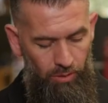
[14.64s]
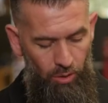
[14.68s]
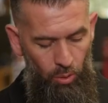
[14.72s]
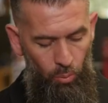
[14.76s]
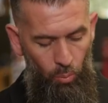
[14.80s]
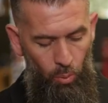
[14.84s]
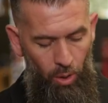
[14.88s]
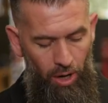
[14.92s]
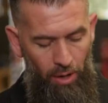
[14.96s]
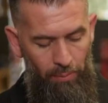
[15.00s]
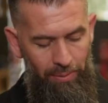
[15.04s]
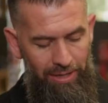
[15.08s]

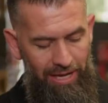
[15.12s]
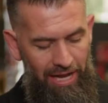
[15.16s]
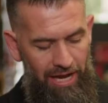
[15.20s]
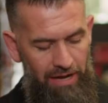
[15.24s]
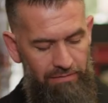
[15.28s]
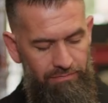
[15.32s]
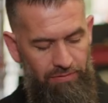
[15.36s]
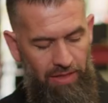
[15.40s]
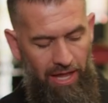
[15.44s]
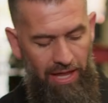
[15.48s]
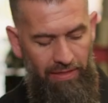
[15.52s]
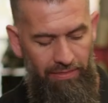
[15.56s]
Why we
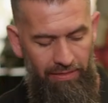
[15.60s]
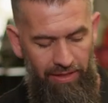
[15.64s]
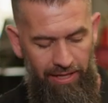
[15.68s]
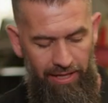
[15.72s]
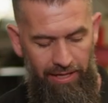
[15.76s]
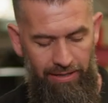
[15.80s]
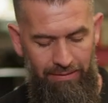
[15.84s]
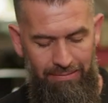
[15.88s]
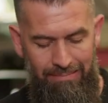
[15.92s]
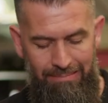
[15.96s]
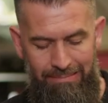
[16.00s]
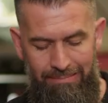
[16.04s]
have that
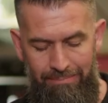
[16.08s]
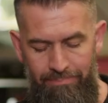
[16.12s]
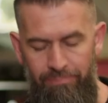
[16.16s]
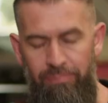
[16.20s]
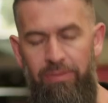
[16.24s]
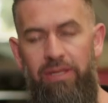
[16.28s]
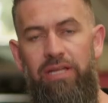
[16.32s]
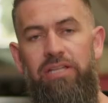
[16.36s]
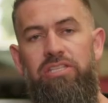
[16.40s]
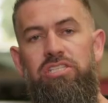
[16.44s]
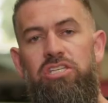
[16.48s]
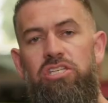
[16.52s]
there,
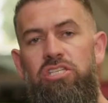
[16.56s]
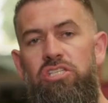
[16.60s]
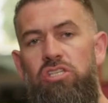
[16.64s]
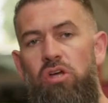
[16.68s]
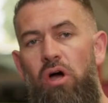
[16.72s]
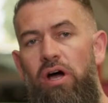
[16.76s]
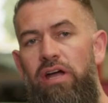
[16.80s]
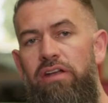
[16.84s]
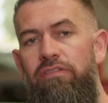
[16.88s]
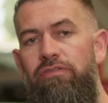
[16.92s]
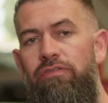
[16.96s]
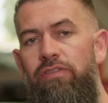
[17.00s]
it's a
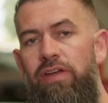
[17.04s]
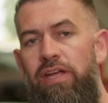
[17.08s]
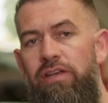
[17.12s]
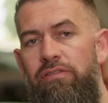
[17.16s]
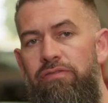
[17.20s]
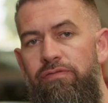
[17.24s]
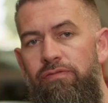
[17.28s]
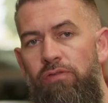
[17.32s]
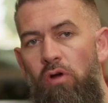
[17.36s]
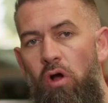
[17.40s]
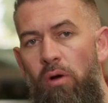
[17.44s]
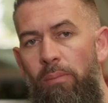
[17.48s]
side
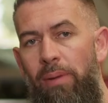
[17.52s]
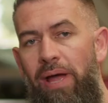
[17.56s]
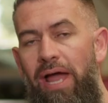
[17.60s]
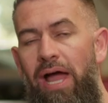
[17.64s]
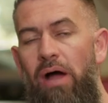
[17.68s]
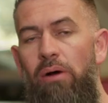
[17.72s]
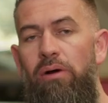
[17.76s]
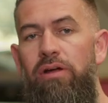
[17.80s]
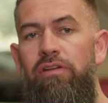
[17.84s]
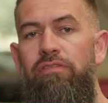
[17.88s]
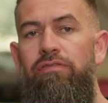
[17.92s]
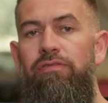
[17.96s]
effect from
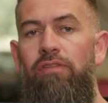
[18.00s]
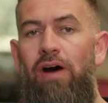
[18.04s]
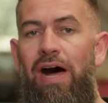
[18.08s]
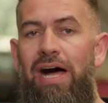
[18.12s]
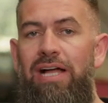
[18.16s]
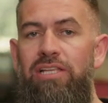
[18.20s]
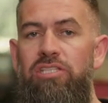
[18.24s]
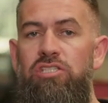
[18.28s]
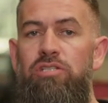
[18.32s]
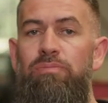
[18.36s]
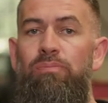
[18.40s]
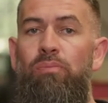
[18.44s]
our
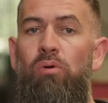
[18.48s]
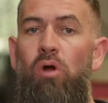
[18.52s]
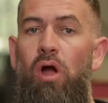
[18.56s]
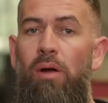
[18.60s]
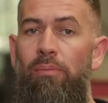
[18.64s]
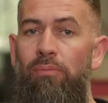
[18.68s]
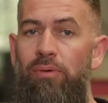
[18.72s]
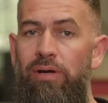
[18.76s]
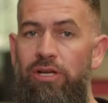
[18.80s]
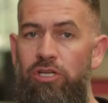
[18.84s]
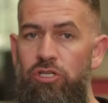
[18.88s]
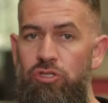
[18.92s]
advanced
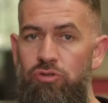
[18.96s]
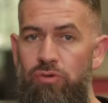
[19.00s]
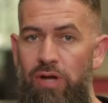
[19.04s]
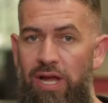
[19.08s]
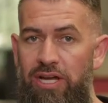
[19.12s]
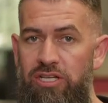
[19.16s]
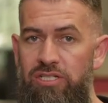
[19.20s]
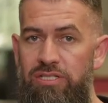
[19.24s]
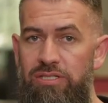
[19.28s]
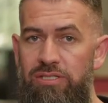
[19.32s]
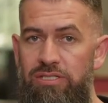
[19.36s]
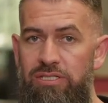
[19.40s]
primary
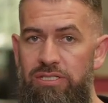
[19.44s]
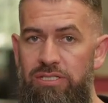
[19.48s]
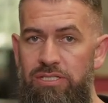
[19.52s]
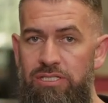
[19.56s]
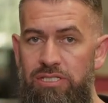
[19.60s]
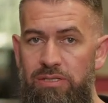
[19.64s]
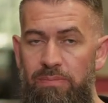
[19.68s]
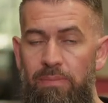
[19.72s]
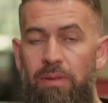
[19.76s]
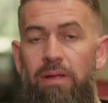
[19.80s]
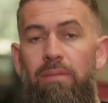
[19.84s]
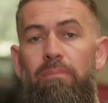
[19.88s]
extraction
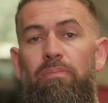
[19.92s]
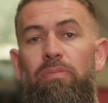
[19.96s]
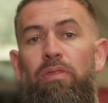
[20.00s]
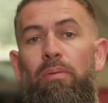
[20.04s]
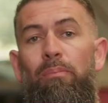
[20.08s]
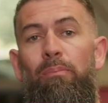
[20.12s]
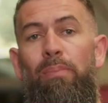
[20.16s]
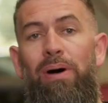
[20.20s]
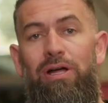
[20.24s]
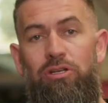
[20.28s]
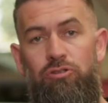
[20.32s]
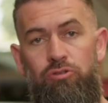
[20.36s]
system,
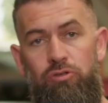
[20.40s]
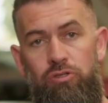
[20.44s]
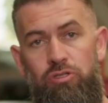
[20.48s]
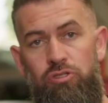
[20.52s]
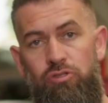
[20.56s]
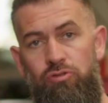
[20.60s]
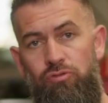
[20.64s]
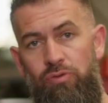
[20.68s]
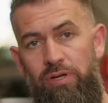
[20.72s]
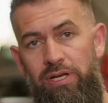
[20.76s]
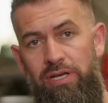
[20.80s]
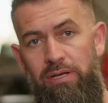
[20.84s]
the
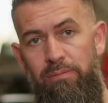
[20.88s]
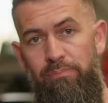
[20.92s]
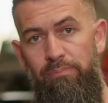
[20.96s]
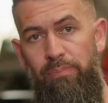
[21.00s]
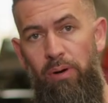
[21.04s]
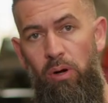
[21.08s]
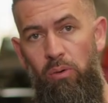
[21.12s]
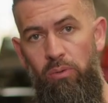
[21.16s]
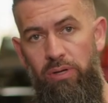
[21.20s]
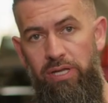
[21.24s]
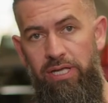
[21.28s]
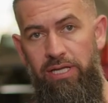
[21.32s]
buttress-threaded
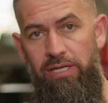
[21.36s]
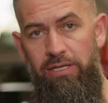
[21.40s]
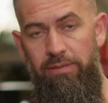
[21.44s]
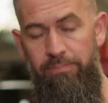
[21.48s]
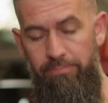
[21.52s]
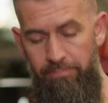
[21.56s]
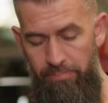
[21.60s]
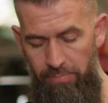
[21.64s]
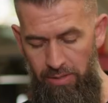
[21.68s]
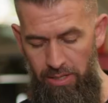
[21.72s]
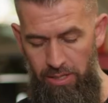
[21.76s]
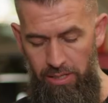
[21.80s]
bolt head.
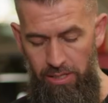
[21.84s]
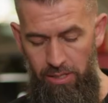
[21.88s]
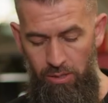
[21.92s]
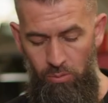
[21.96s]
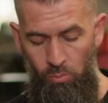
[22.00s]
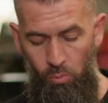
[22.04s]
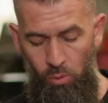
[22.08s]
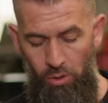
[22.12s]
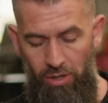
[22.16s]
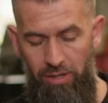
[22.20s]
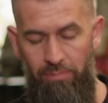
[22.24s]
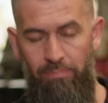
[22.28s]

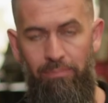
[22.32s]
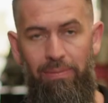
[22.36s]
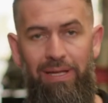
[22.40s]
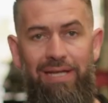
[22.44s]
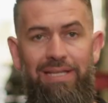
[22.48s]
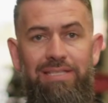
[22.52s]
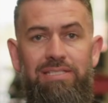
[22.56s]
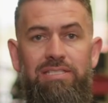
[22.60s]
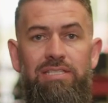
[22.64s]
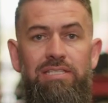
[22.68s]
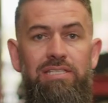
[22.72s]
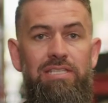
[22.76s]
What it
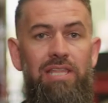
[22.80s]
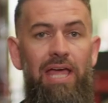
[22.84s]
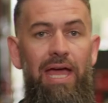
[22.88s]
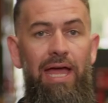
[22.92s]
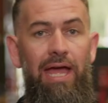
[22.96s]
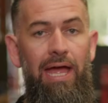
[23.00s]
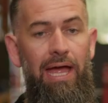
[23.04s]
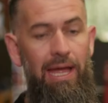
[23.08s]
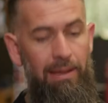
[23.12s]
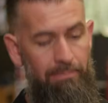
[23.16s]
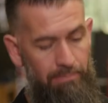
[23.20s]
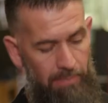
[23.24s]
means is
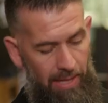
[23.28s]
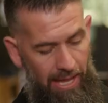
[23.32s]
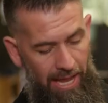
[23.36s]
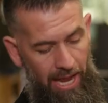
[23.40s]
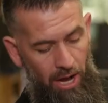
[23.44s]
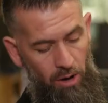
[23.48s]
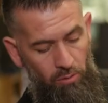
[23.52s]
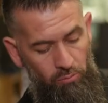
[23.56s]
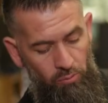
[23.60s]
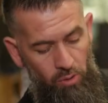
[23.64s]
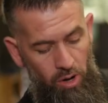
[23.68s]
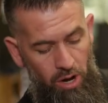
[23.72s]
that
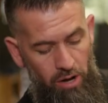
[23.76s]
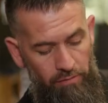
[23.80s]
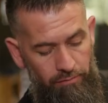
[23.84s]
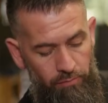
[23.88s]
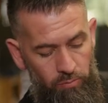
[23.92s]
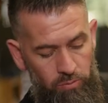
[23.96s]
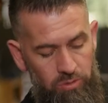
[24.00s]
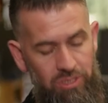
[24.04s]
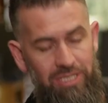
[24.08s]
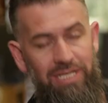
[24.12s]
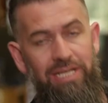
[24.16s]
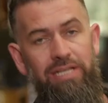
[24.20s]
our
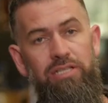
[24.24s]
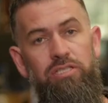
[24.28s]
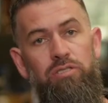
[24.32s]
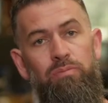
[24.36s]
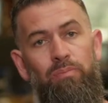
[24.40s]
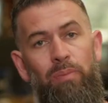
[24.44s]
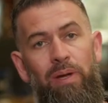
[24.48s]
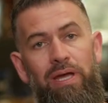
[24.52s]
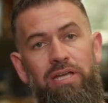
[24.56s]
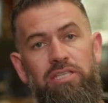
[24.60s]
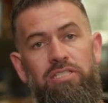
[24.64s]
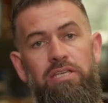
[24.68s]
rifle's
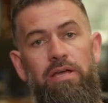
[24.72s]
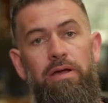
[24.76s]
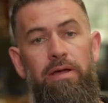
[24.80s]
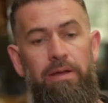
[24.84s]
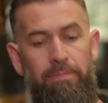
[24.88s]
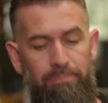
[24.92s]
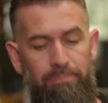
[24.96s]
headspace